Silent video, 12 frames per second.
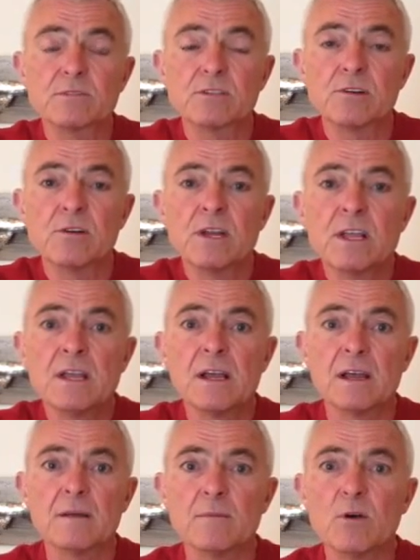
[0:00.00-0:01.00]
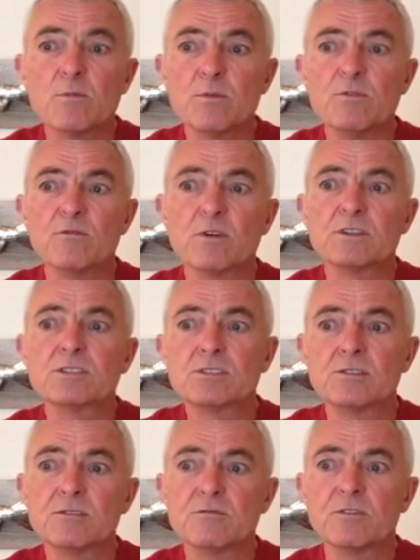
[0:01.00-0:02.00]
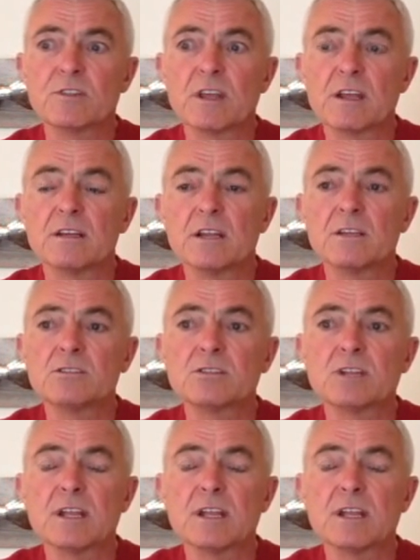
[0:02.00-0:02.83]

So hope you've registered for that lunch